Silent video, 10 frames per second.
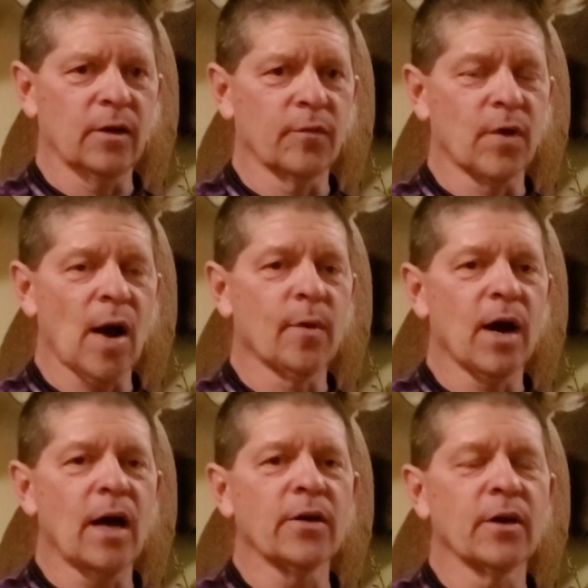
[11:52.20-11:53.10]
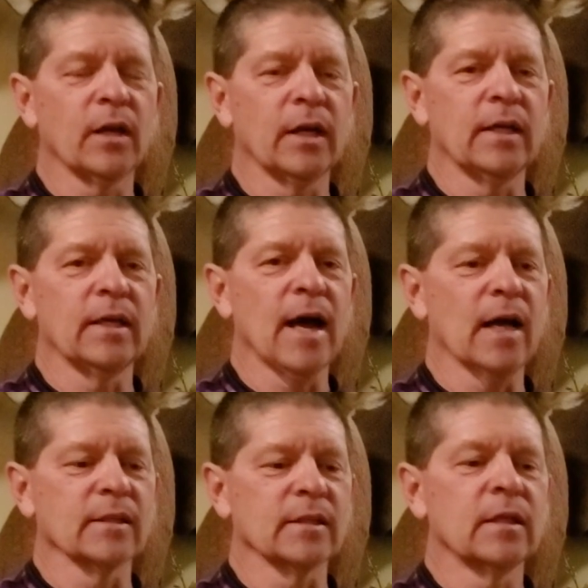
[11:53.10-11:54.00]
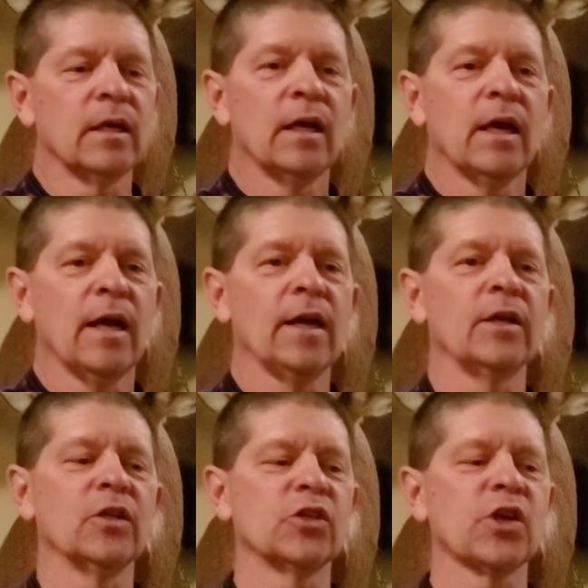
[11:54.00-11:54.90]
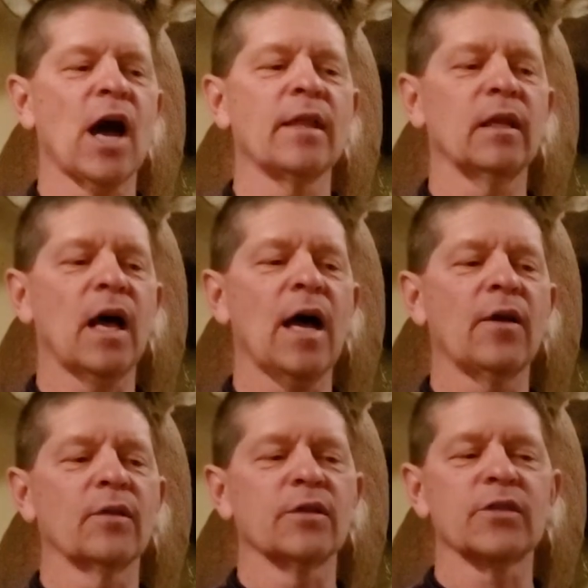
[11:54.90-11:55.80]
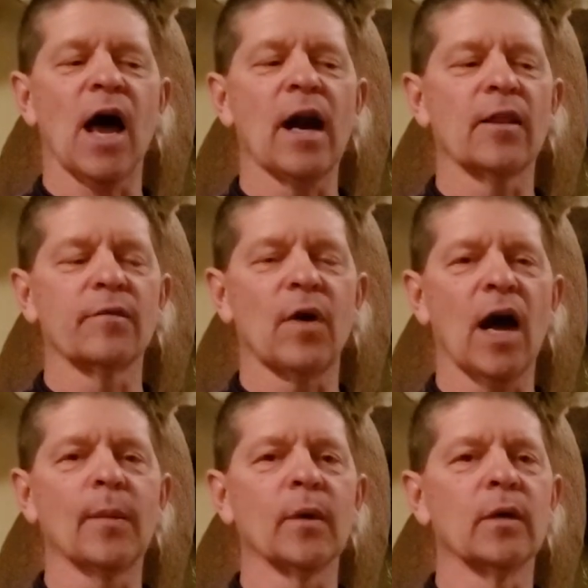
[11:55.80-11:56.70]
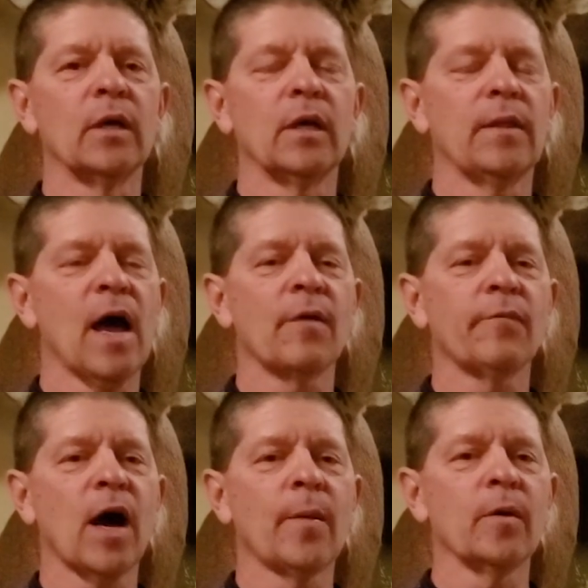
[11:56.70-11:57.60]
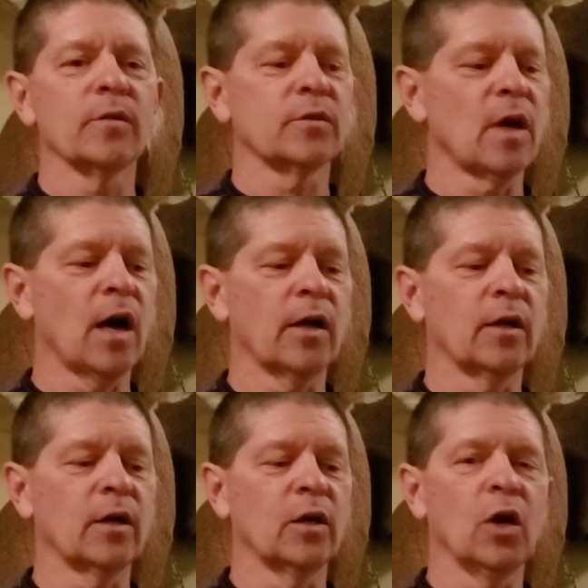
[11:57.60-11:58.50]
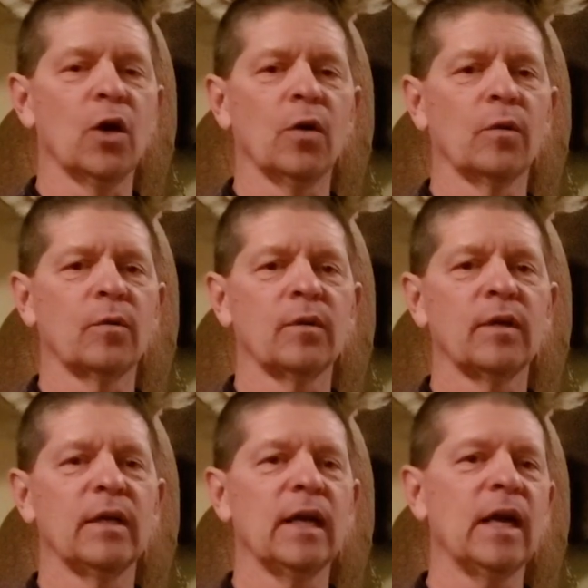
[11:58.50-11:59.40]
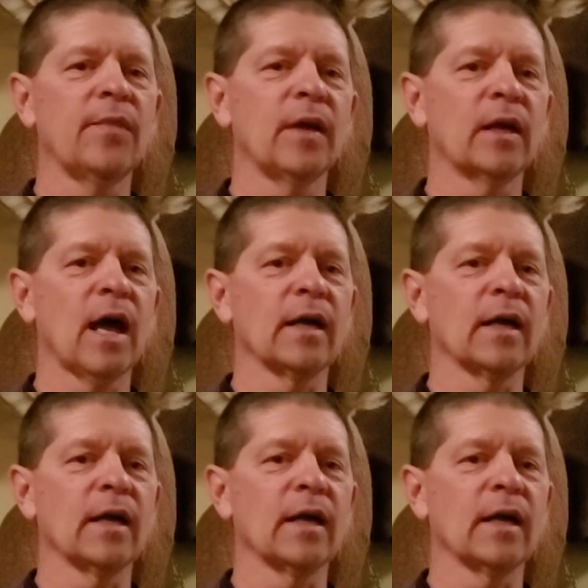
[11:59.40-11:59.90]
fiber out of your LED housing, and then just shine the light on the side of the fiber. That fiber is not going to glow anything like